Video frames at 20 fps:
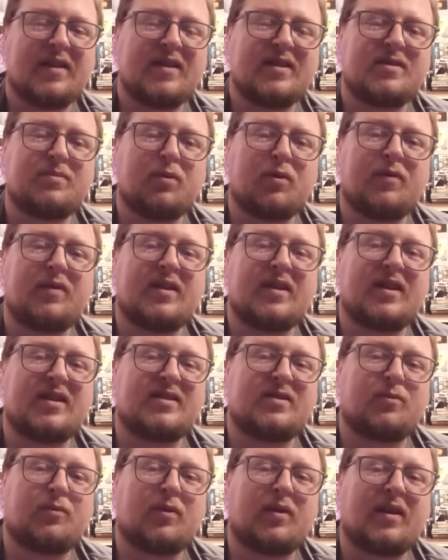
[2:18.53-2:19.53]
this movie
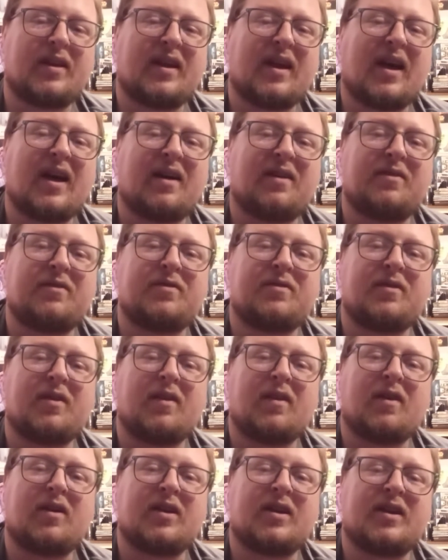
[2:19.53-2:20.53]
doesn't really have
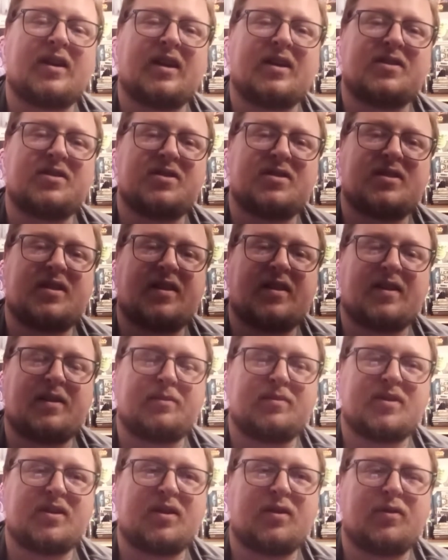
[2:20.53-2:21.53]
a lot of connections to the
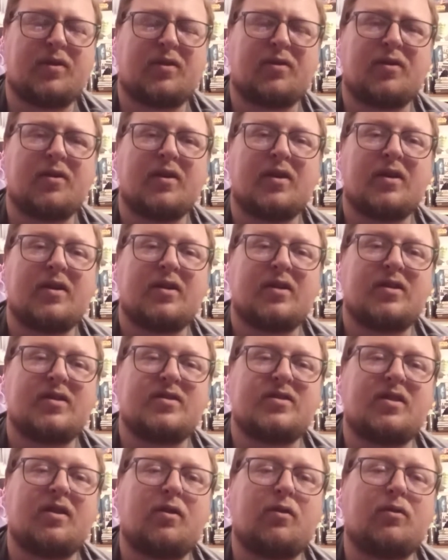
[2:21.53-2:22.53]
MCU. They're
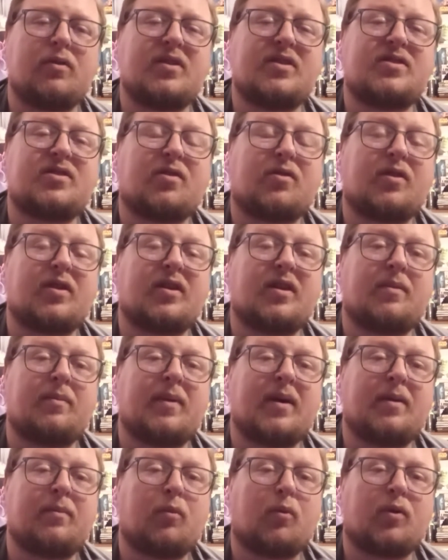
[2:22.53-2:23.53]
slowly starting to
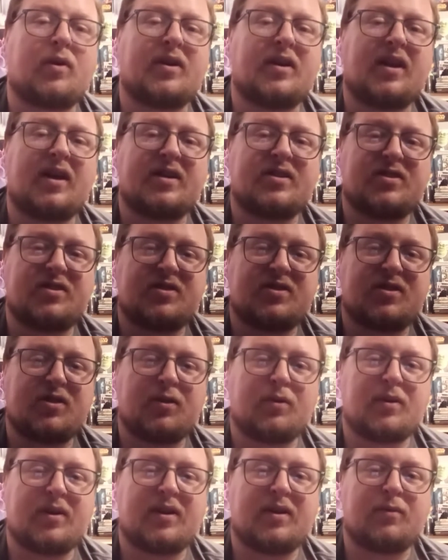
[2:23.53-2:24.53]
make more connections
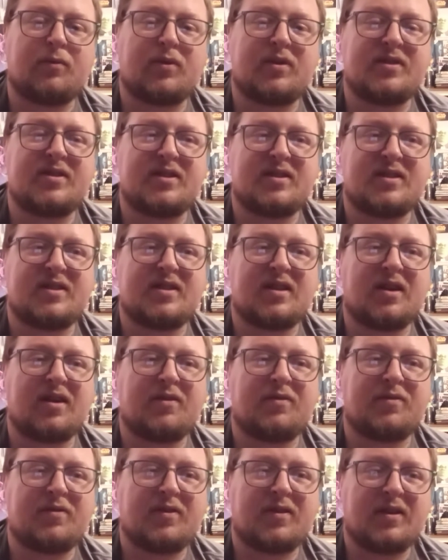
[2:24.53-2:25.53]
to it in recent
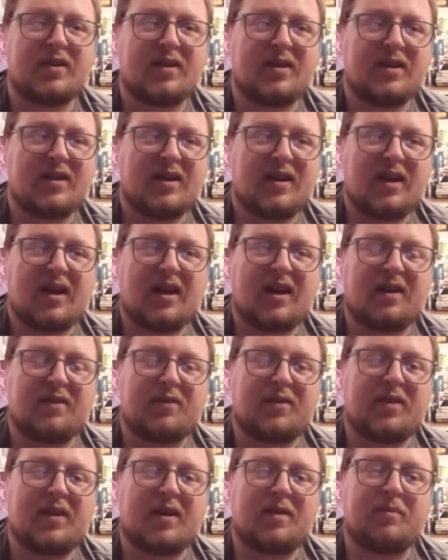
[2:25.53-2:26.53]
stuff and
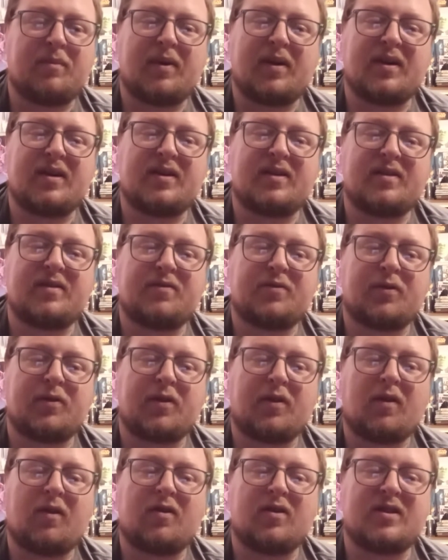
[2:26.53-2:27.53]
everything, but for
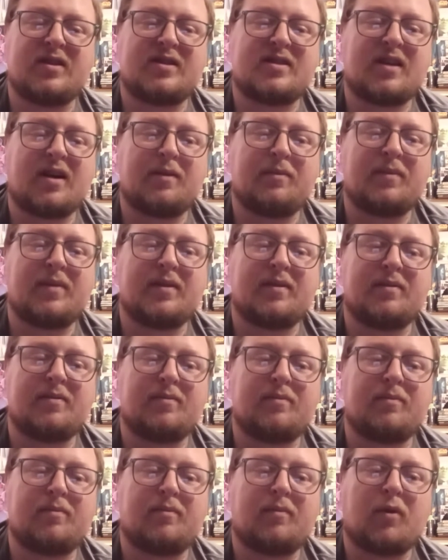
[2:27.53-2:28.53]
the longest time,
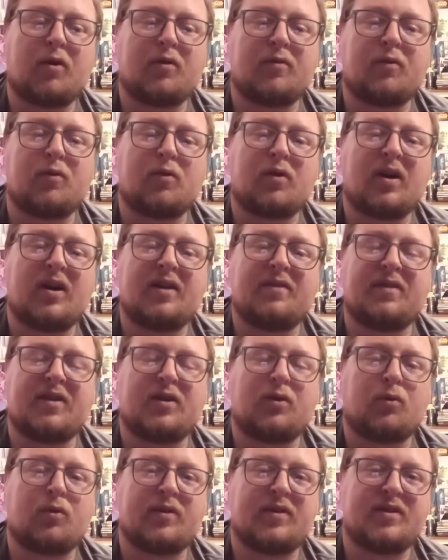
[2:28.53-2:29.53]
Marvel kind of
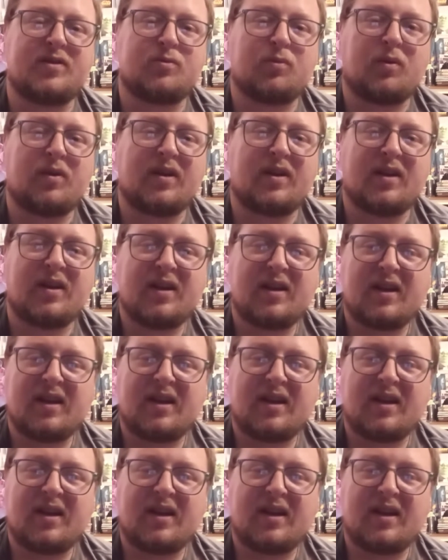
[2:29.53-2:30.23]
ignored this one,